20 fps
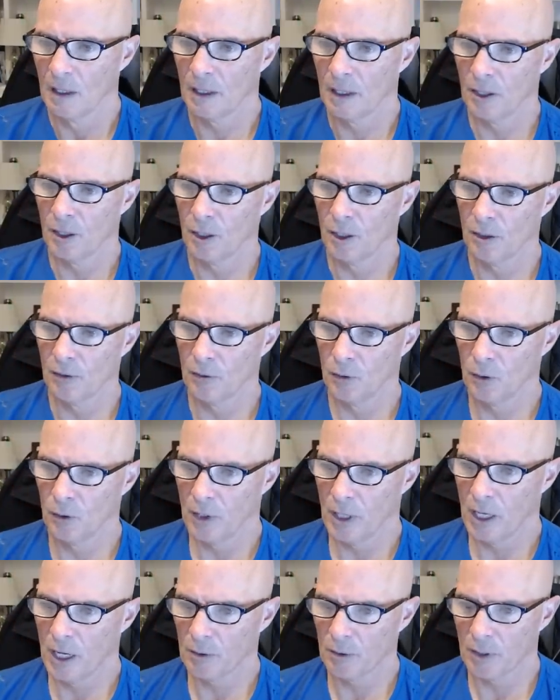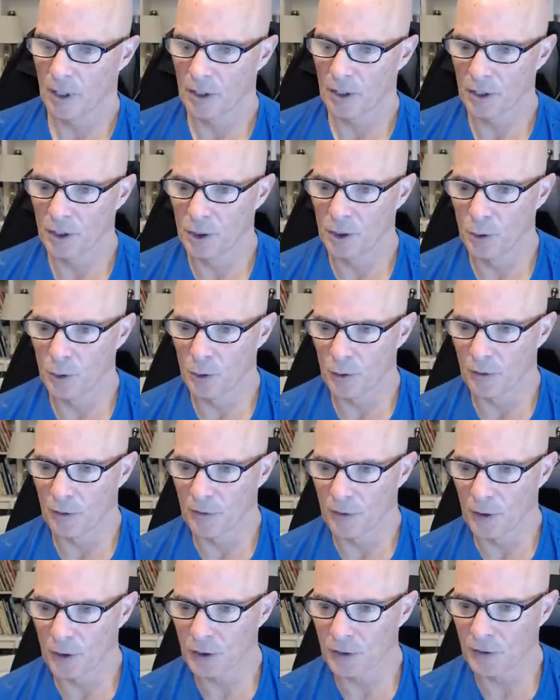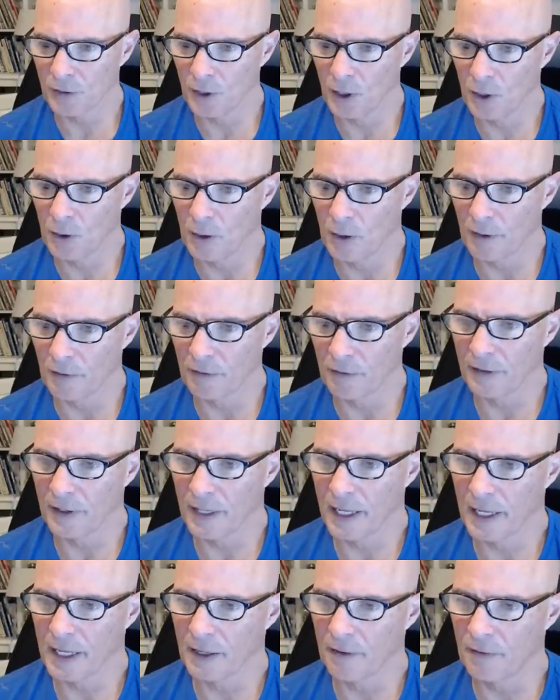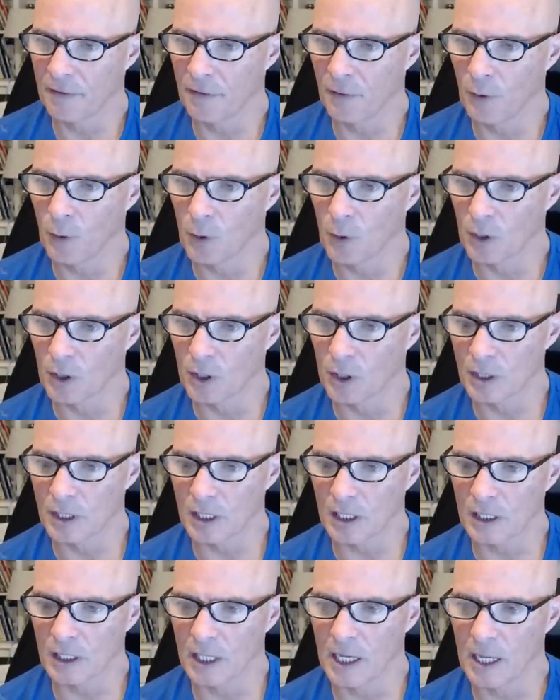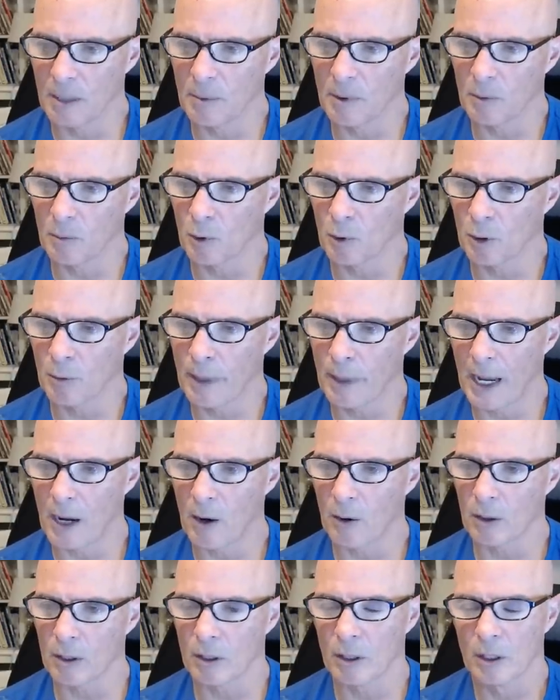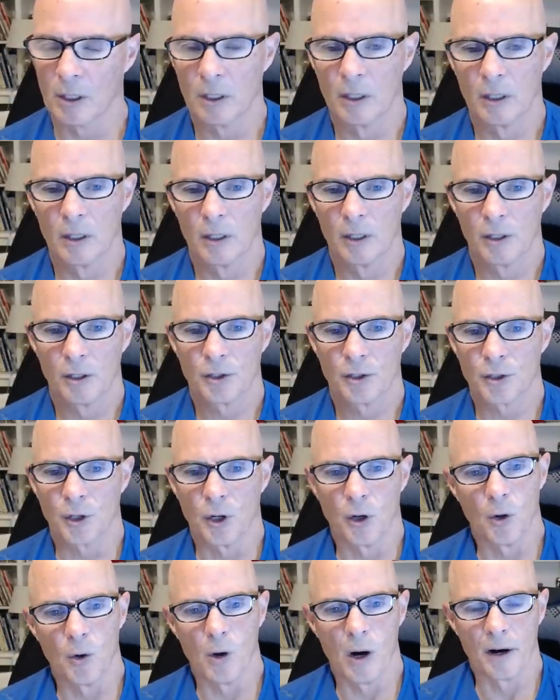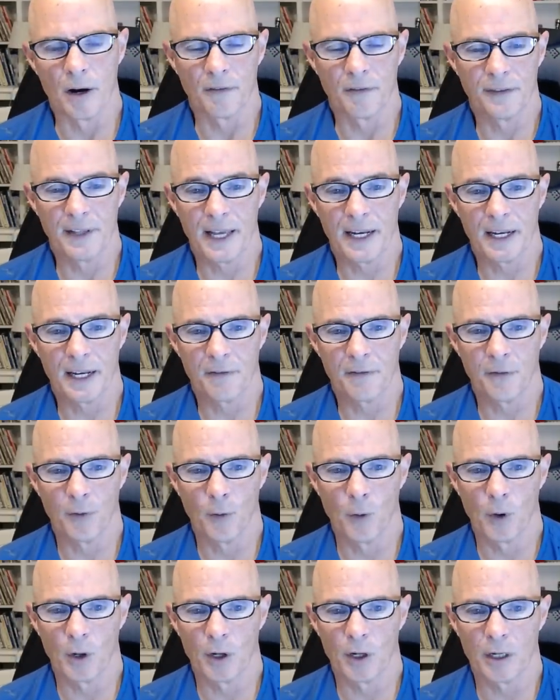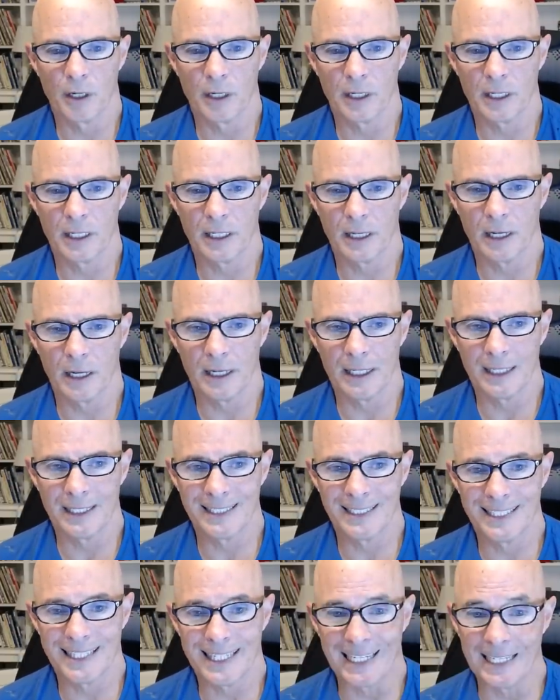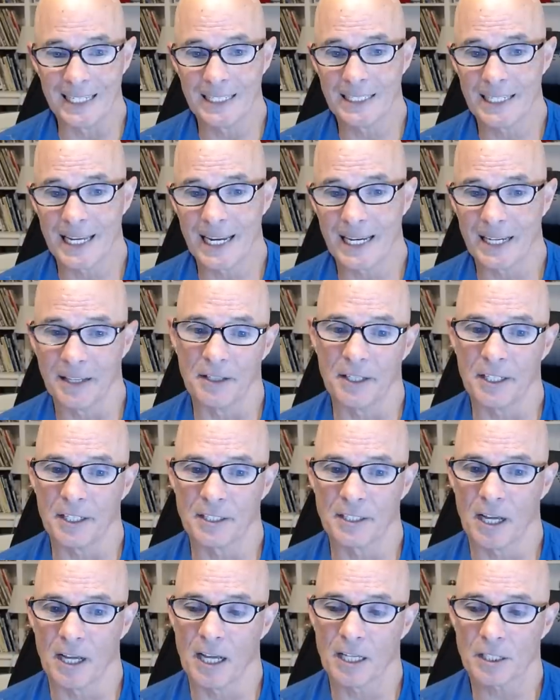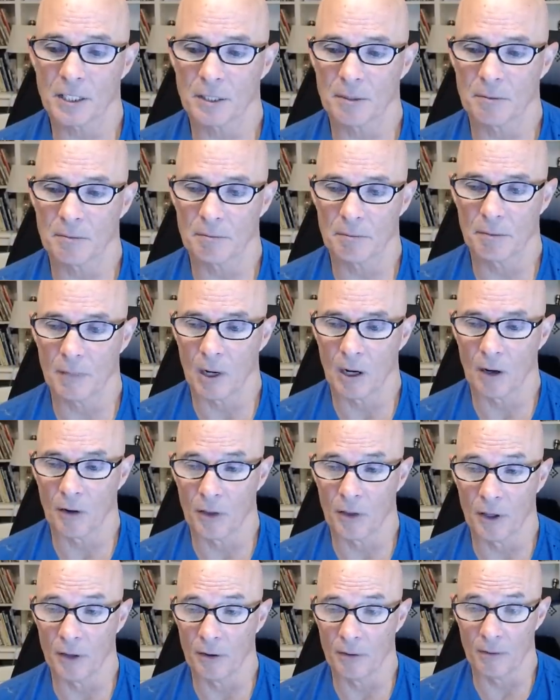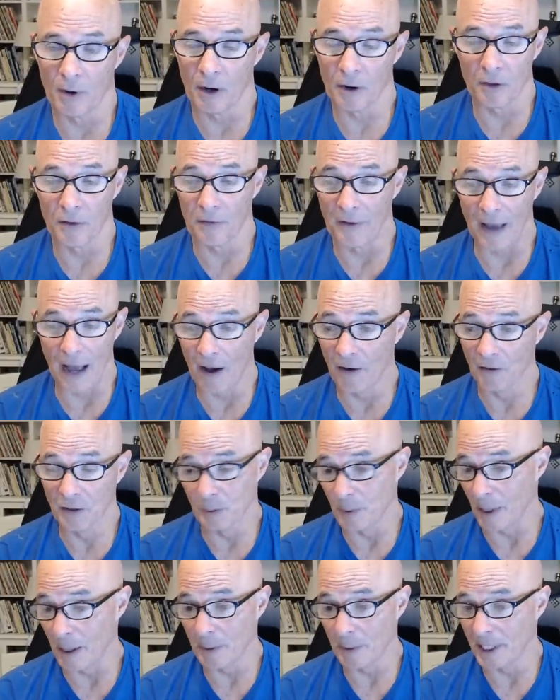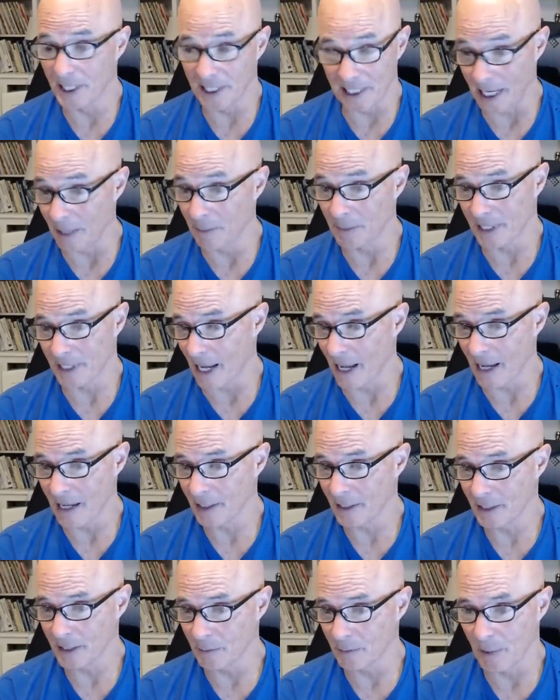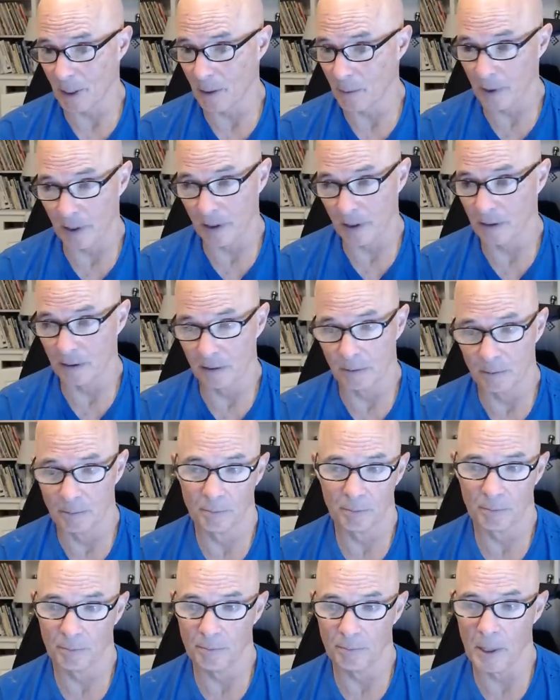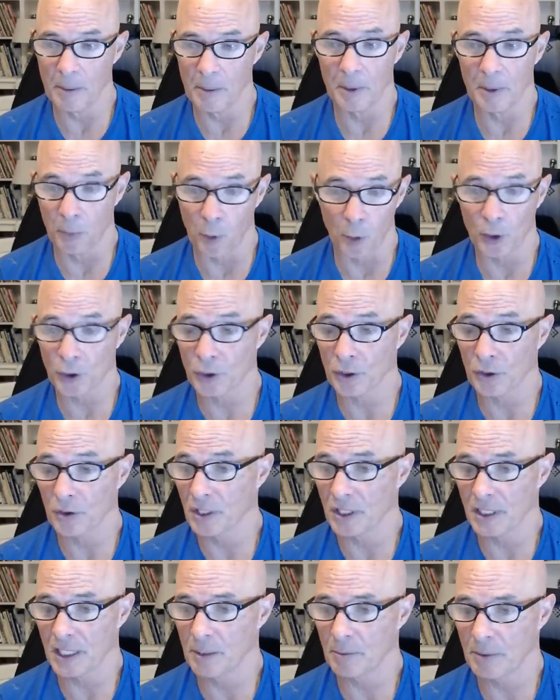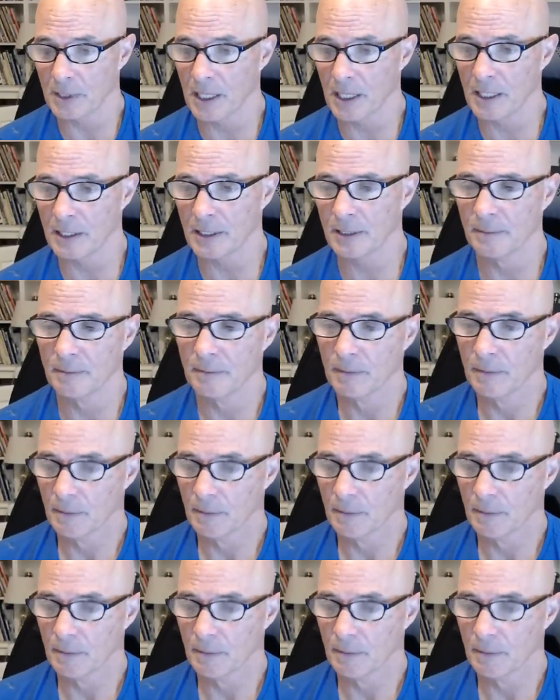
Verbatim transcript: I heard of old hot rodders do reverse flow on flathead Fords that claimed more power. So on a flathead Ford, is the intake and the exhaust are the are the valves maybe the same size? Maybe the maybe the ports are the same size?